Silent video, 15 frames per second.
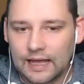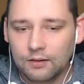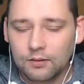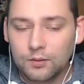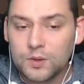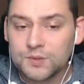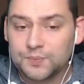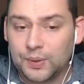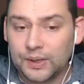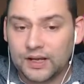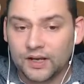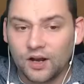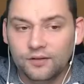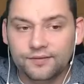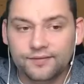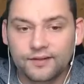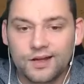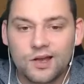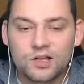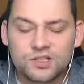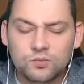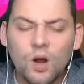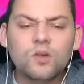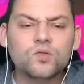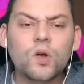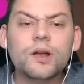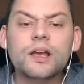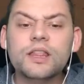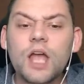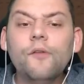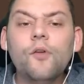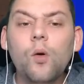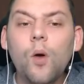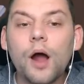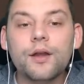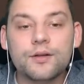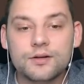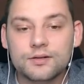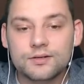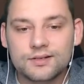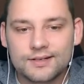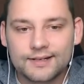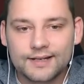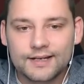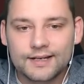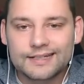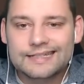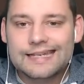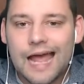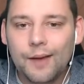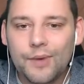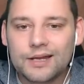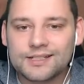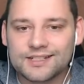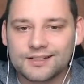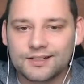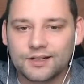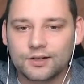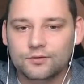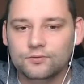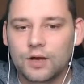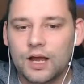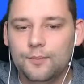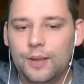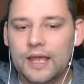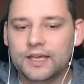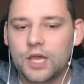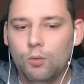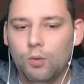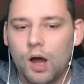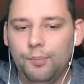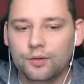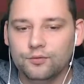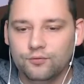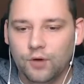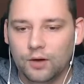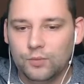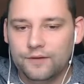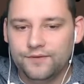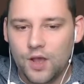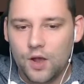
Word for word: That one was big enough. So what was wrong with the other one? Damn it! Right, pick you up and run with